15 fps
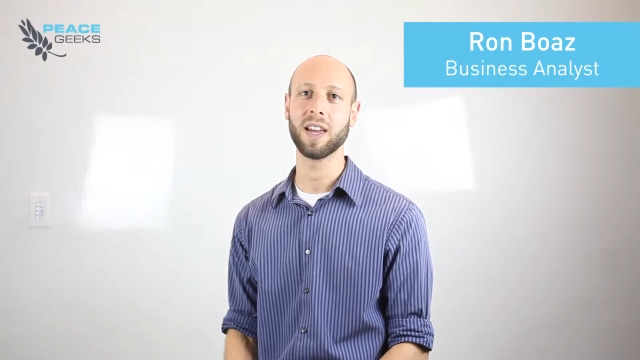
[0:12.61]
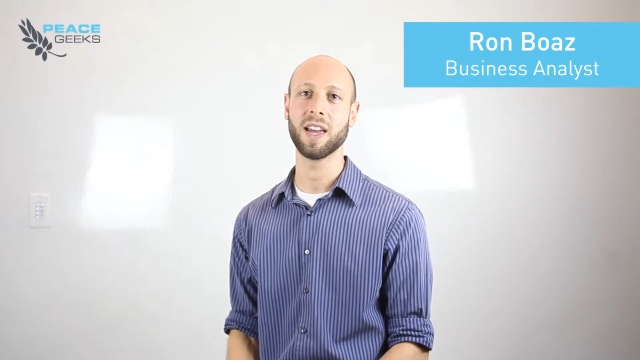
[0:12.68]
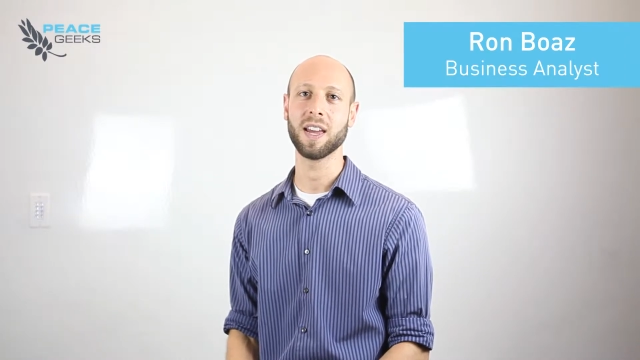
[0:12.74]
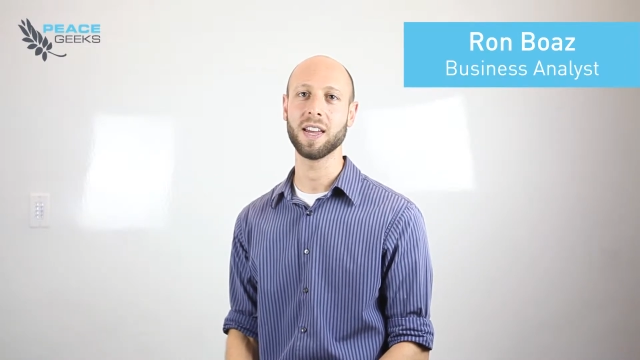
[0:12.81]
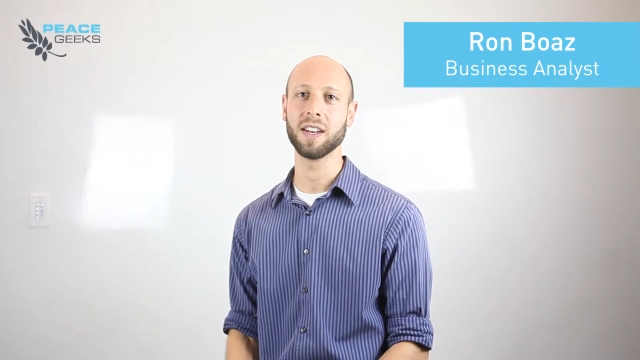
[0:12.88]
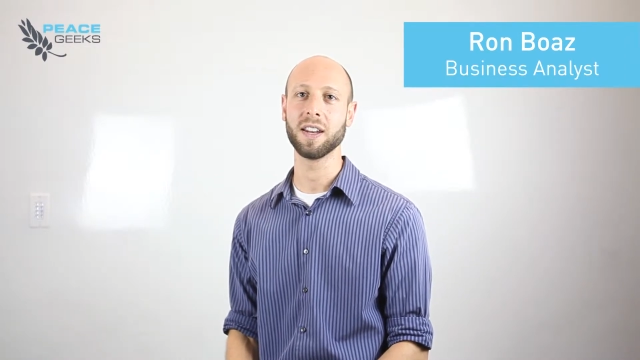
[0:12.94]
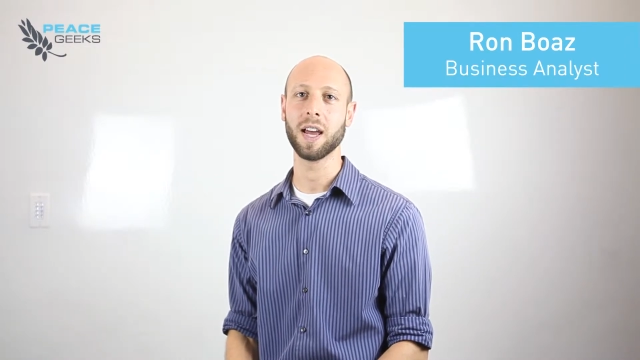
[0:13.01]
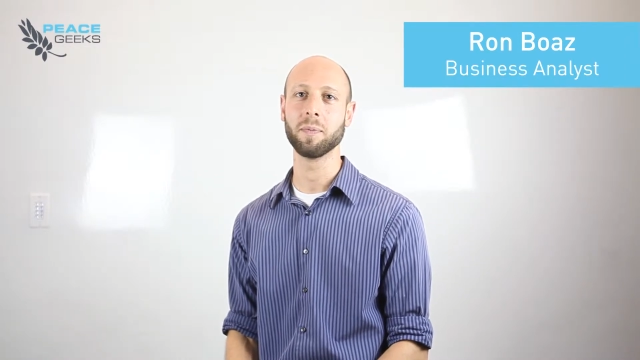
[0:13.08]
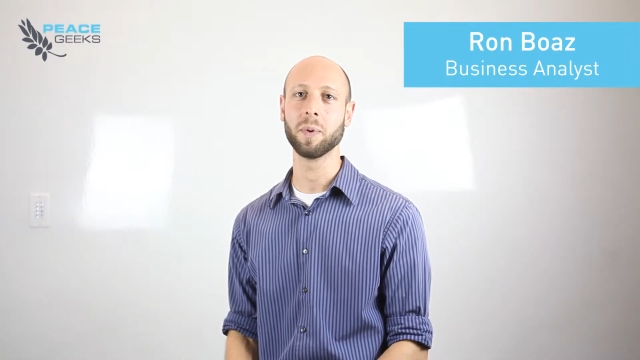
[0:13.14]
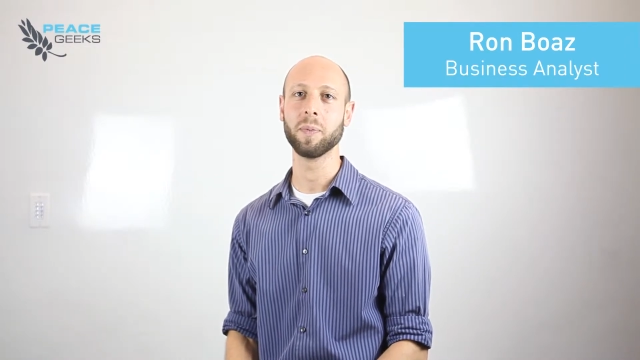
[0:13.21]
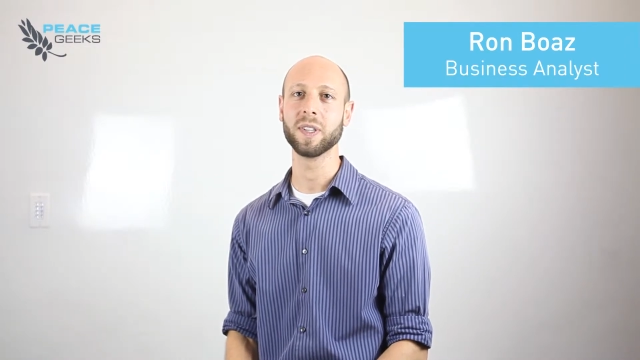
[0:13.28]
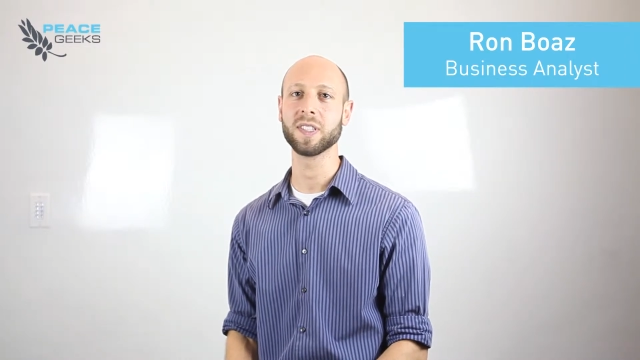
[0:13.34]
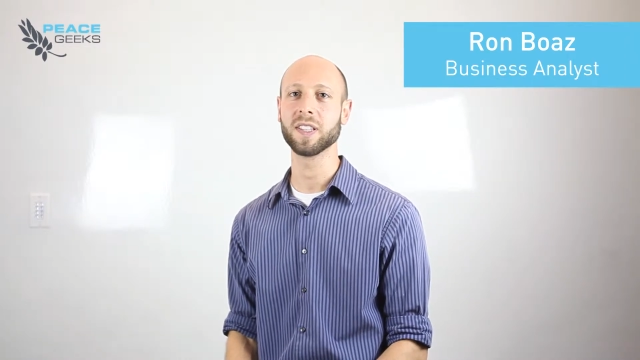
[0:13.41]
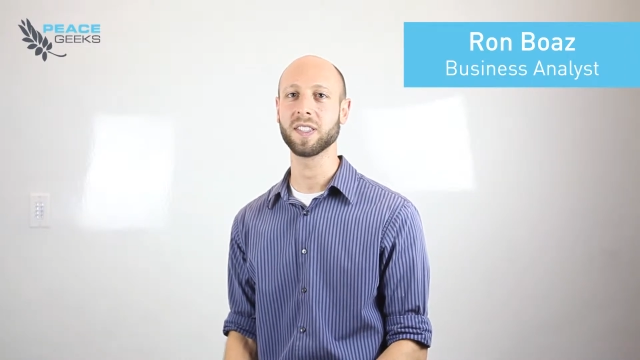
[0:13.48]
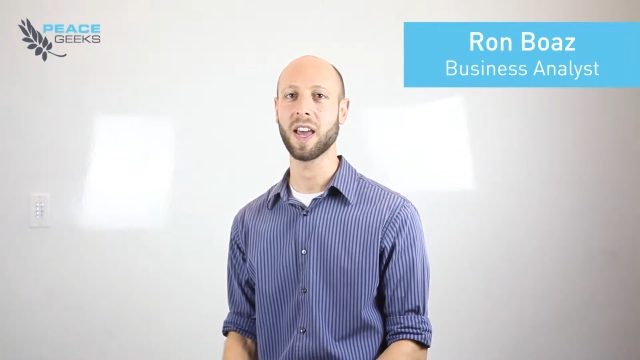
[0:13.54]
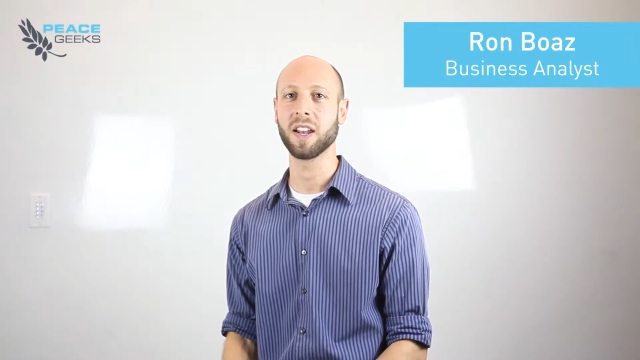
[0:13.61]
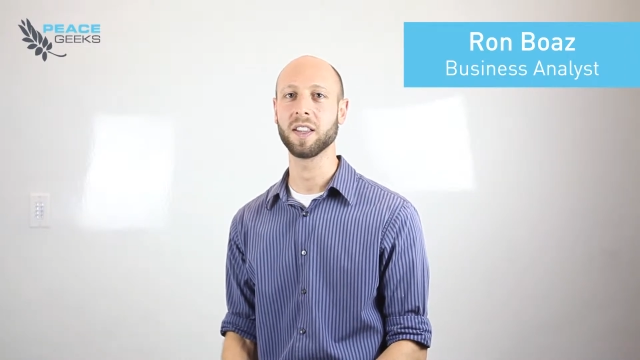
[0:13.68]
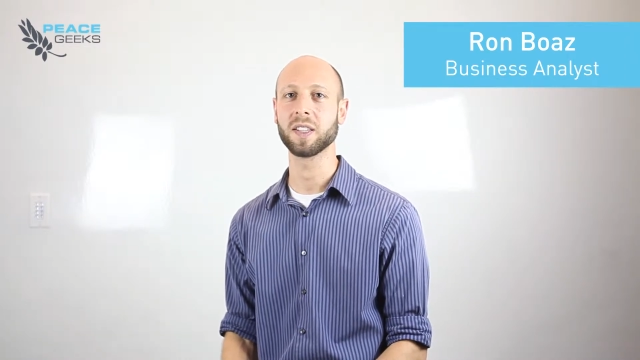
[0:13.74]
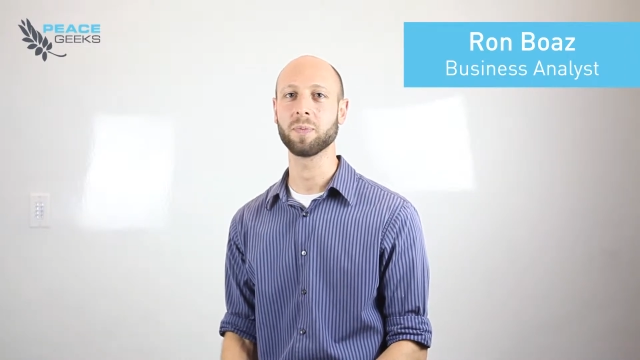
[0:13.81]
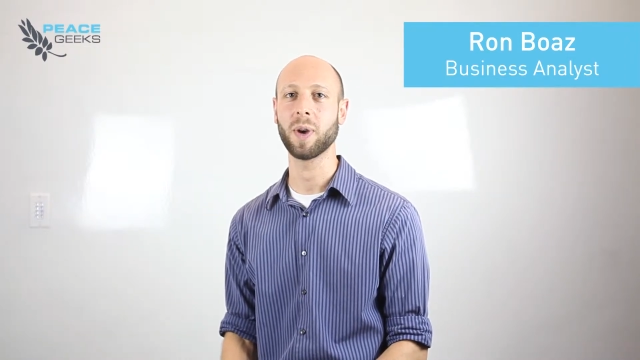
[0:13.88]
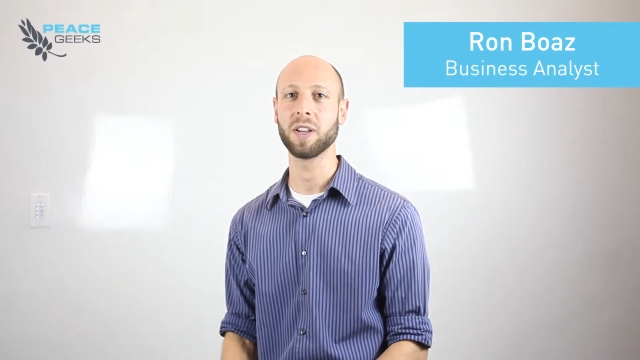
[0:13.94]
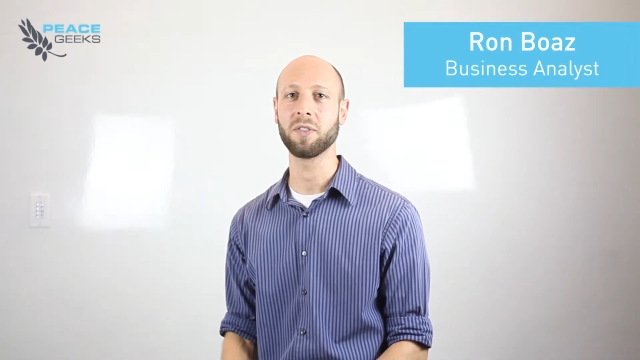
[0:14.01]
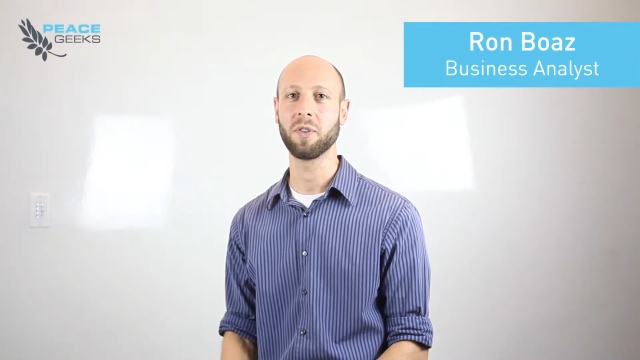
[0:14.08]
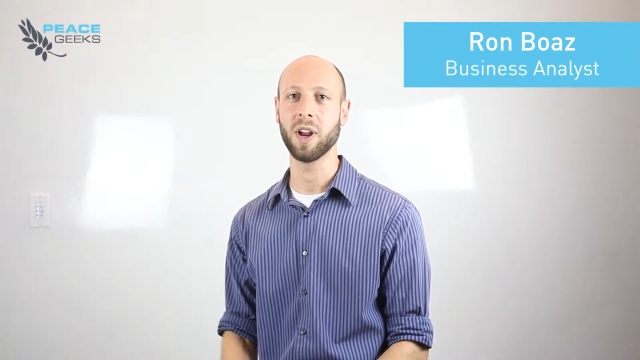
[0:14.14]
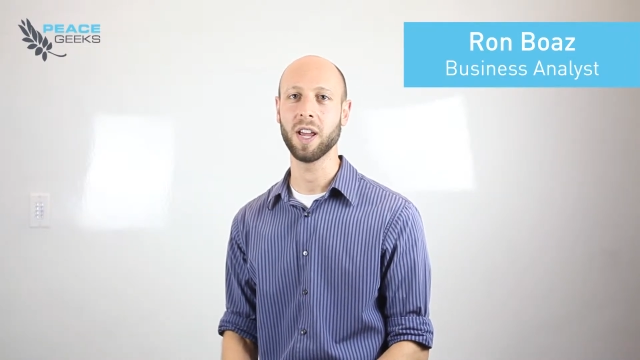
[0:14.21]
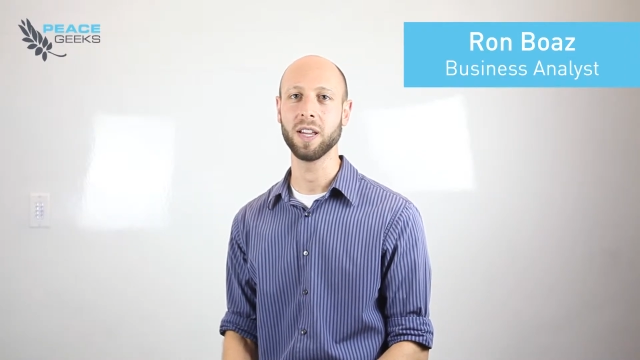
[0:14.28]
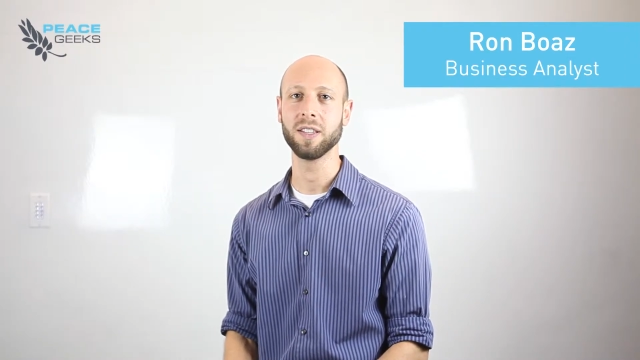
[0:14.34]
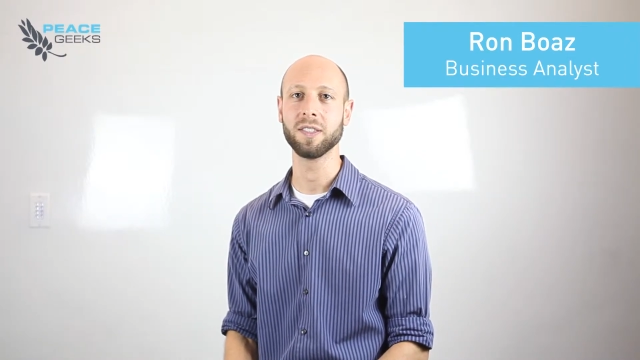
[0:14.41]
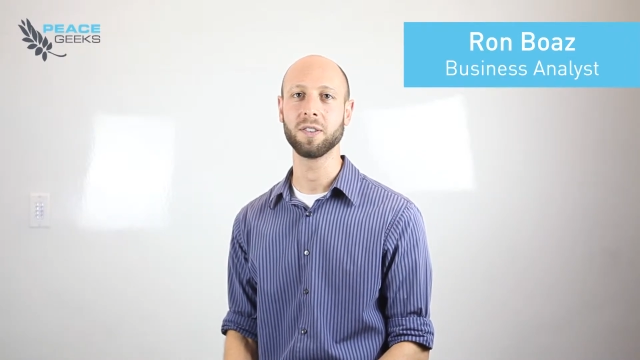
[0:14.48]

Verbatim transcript: and I'm a business analyst by trade,